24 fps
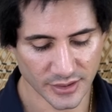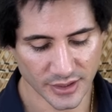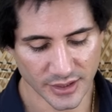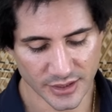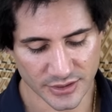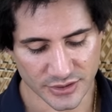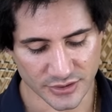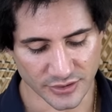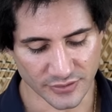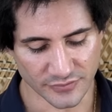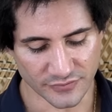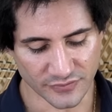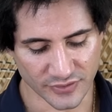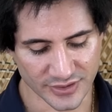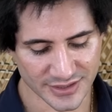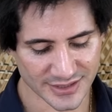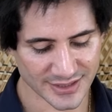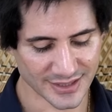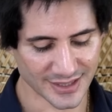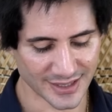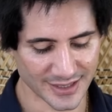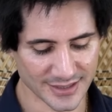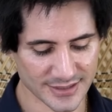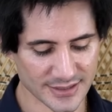So the first
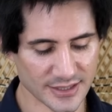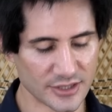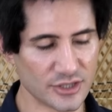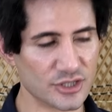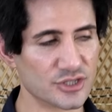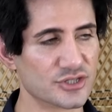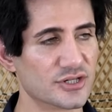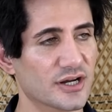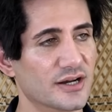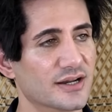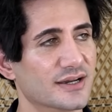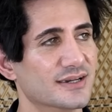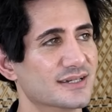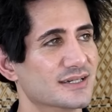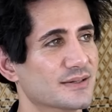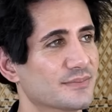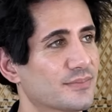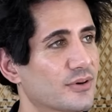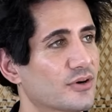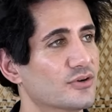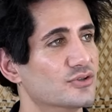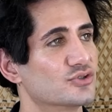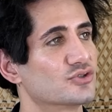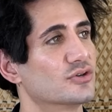thing is energetic. Is it
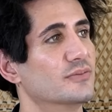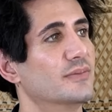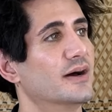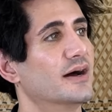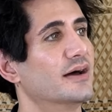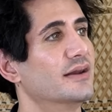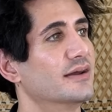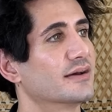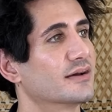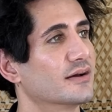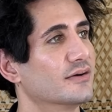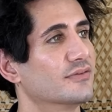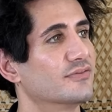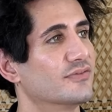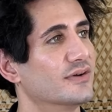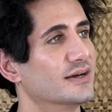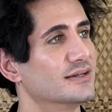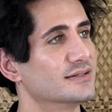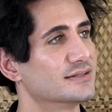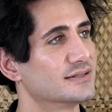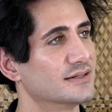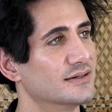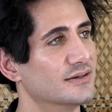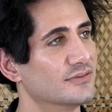post-traumatic,
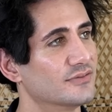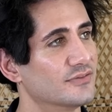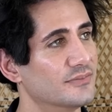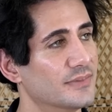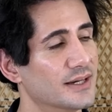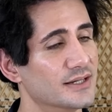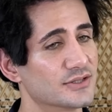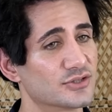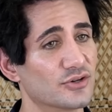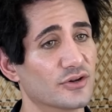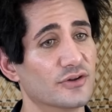offensive, mental?